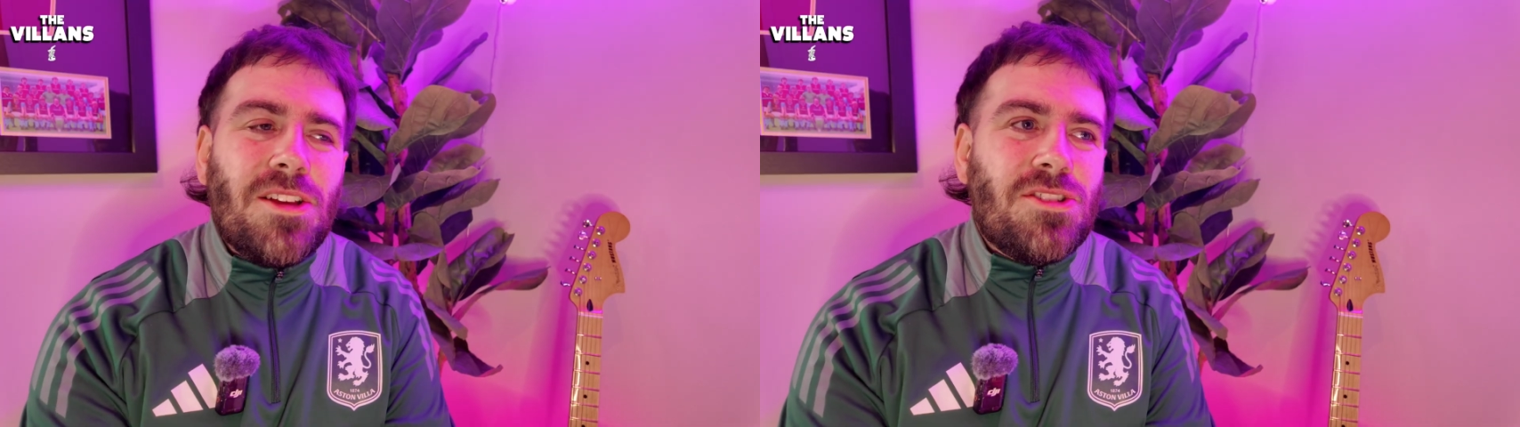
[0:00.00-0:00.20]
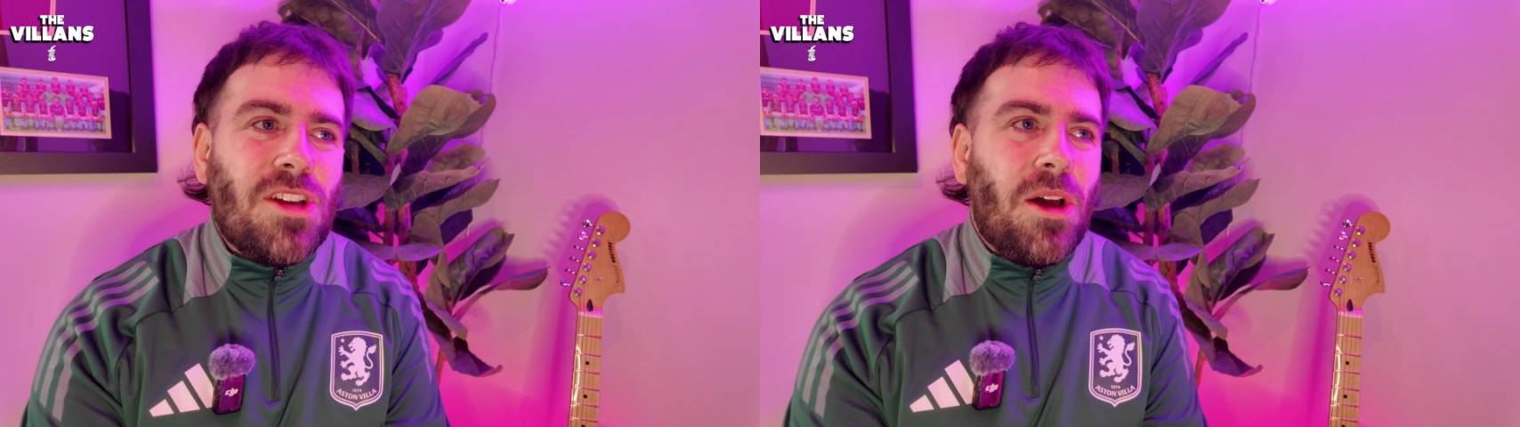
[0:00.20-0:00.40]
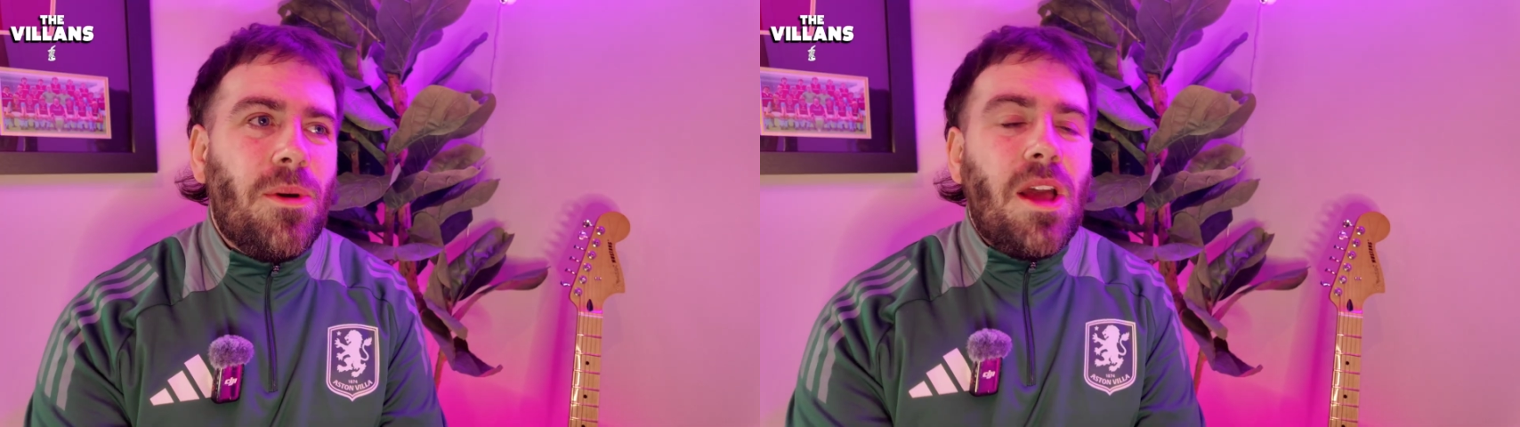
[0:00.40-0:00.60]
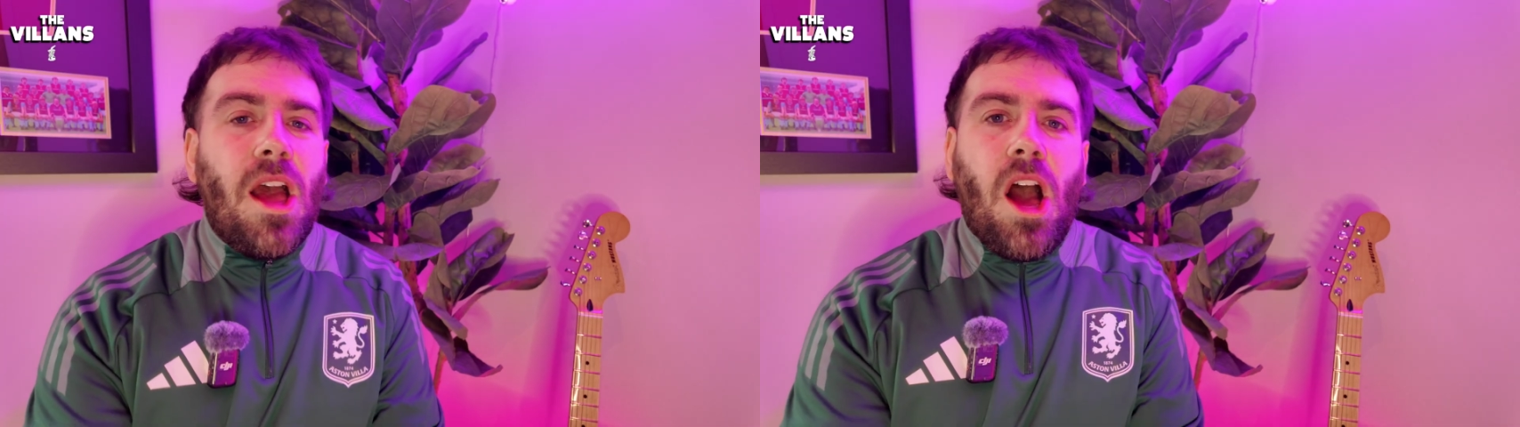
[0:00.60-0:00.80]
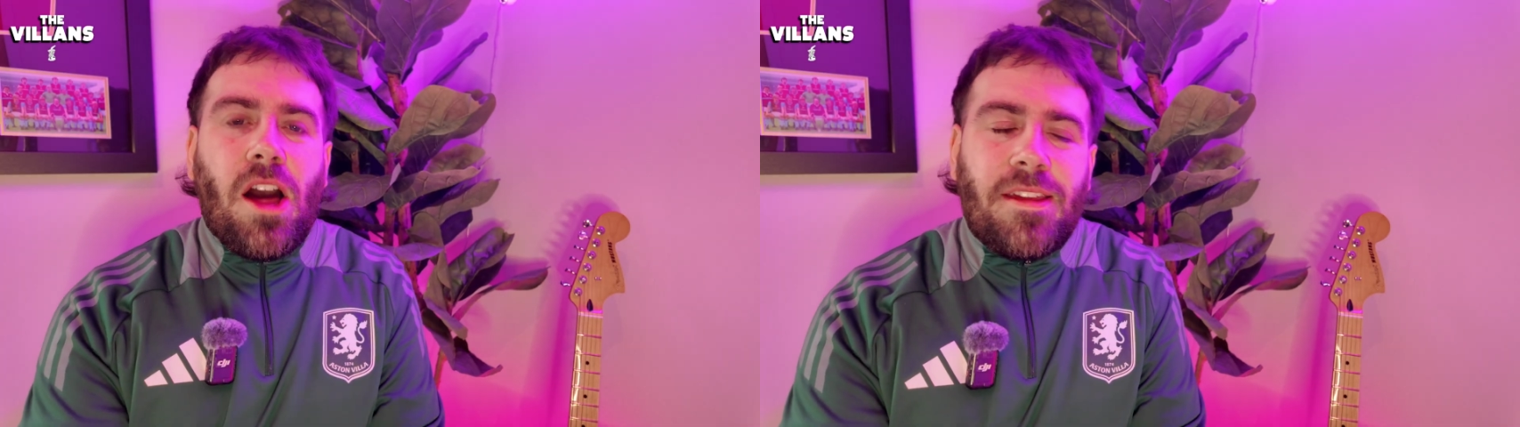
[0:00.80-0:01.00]
So
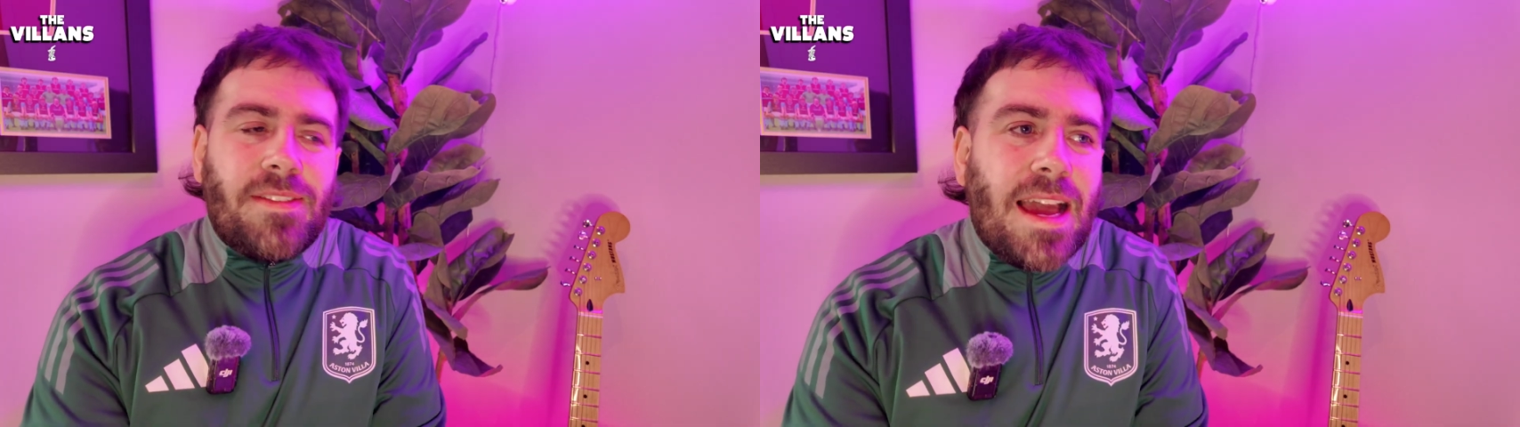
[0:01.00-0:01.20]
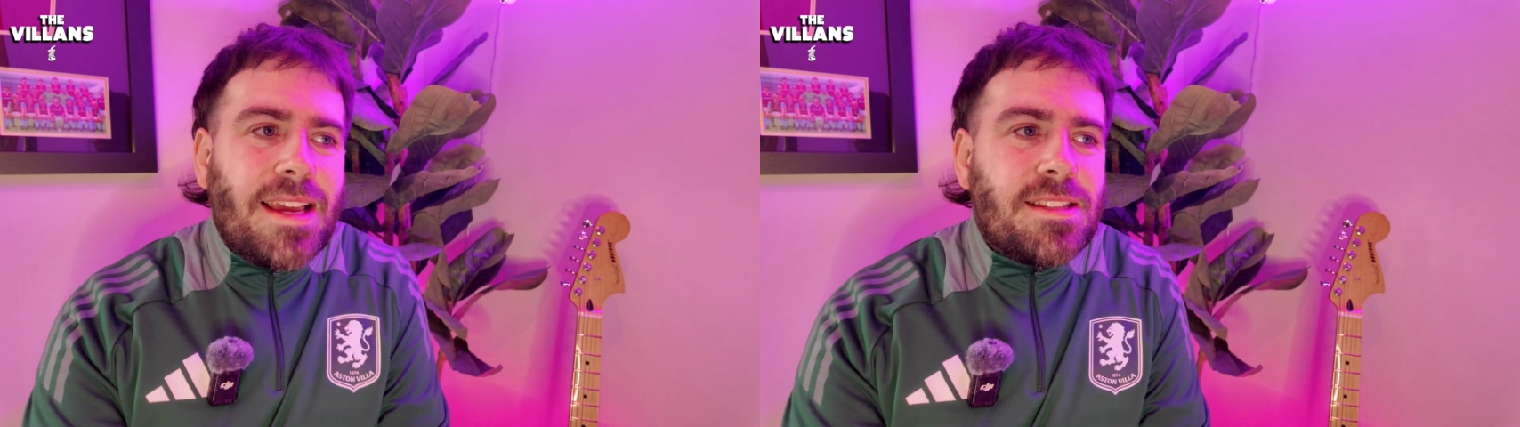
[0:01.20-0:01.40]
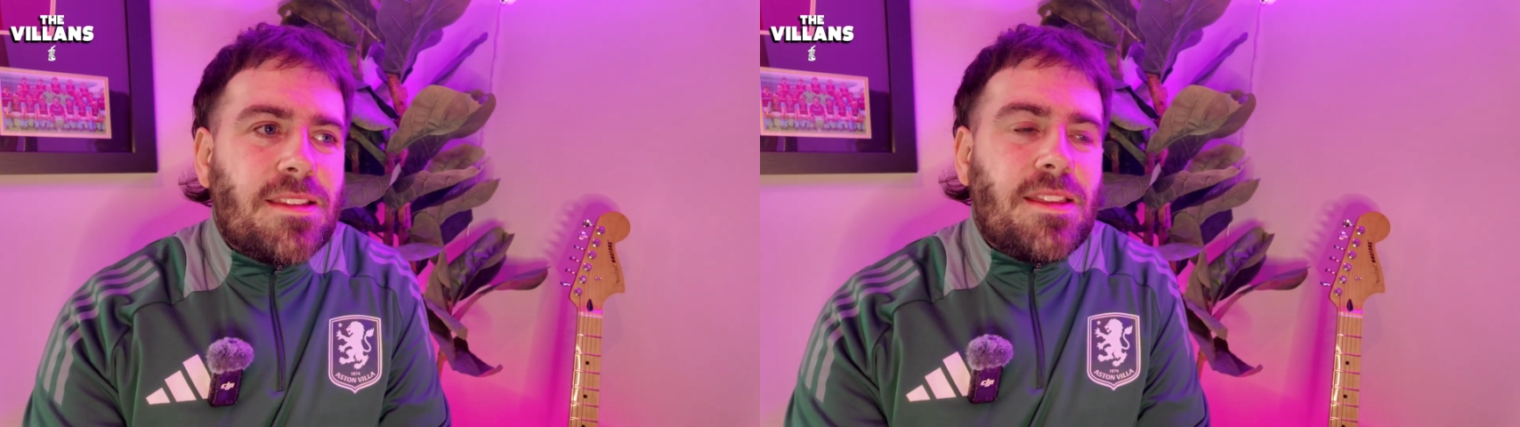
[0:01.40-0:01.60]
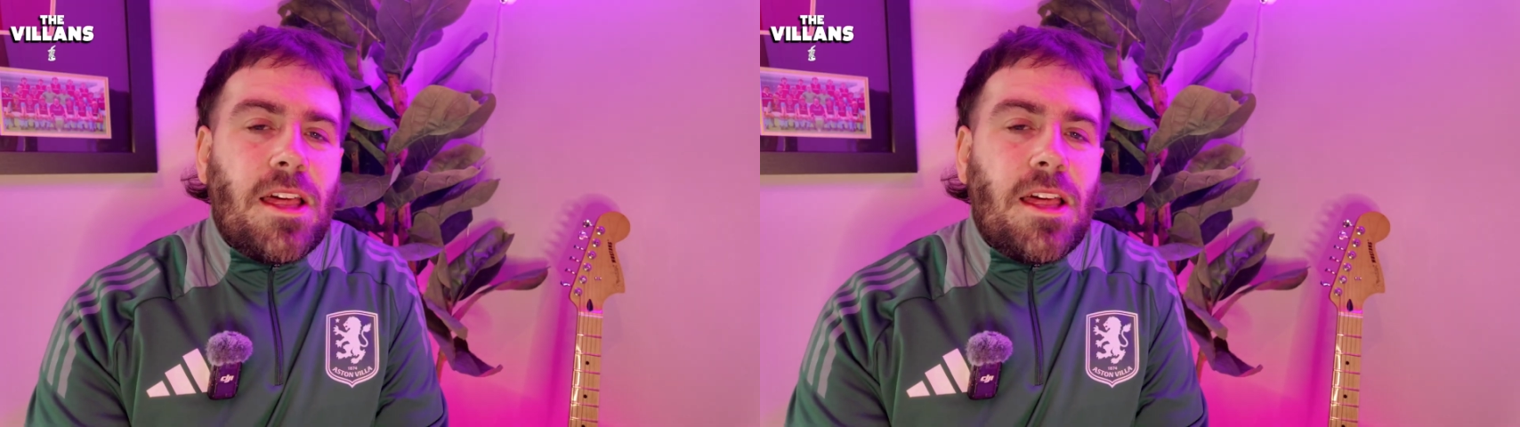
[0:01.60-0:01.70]
I think that is